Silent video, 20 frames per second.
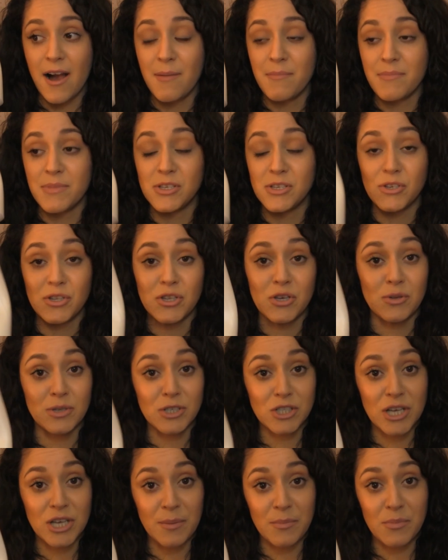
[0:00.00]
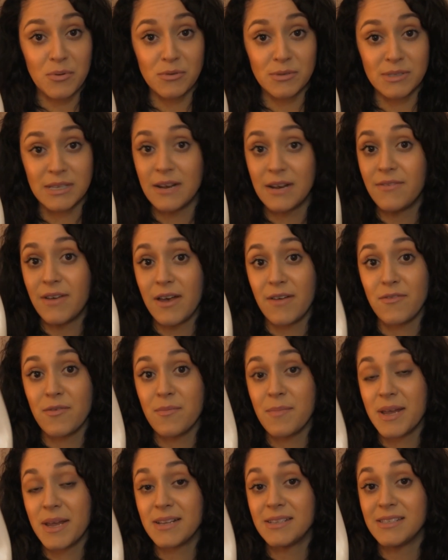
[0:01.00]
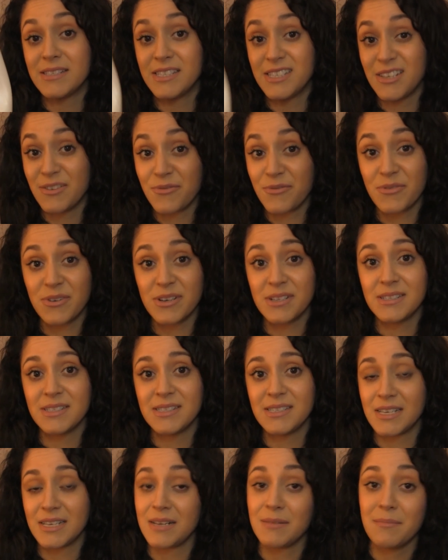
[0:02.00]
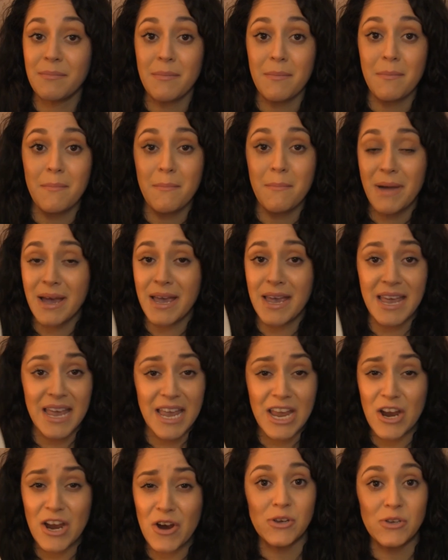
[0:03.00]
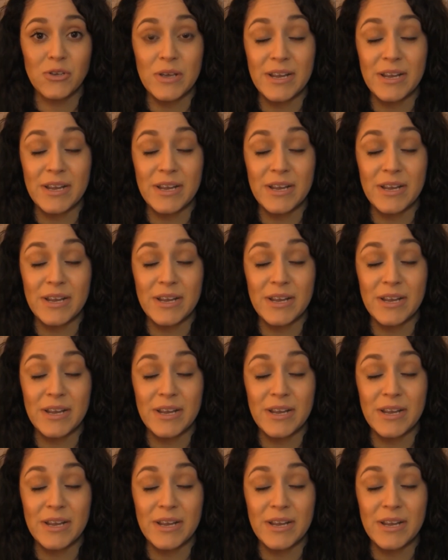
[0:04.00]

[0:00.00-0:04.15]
These are the only shampoos that have ever made a difference in my hair,